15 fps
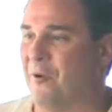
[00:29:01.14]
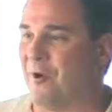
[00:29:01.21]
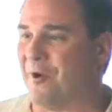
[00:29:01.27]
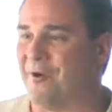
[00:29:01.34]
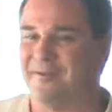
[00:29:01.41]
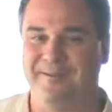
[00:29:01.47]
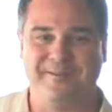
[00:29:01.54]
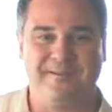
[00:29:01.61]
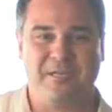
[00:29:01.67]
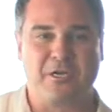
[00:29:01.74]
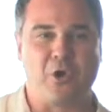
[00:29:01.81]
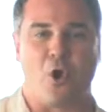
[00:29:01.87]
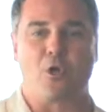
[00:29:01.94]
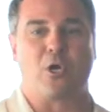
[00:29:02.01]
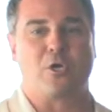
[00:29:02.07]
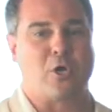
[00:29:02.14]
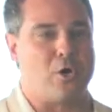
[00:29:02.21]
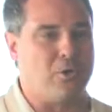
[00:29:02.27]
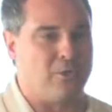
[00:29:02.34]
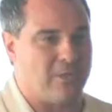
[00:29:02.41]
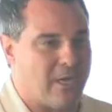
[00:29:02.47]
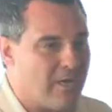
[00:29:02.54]
or
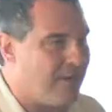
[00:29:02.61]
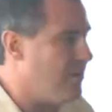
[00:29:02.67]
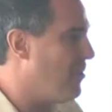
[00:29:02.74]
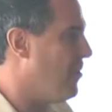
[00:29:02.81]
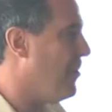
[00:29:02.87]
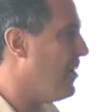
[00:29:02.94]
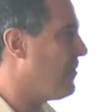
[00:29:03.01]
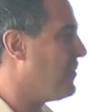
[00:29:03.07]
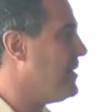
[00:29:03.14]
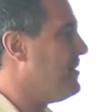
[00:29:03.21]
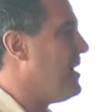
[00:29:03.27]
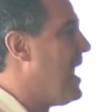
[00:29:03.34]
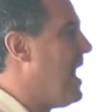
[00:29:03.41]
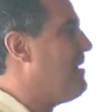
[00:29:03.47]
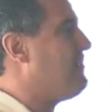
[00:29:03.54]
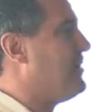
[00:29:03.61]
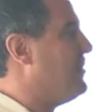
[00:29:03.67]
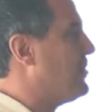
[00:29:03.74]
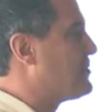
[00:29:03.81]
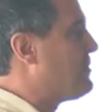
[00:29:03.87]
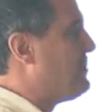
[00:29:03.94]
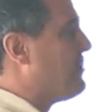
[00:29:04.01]
Coca-Cola, or we don't have any
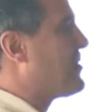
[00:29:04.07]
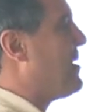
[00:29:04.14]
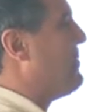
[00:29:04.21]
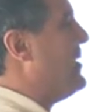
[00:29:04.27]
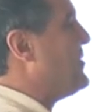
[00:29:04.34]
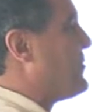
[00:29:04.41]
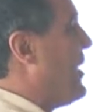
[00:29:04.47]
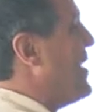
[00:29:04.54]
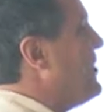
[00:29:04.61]
of those people coming into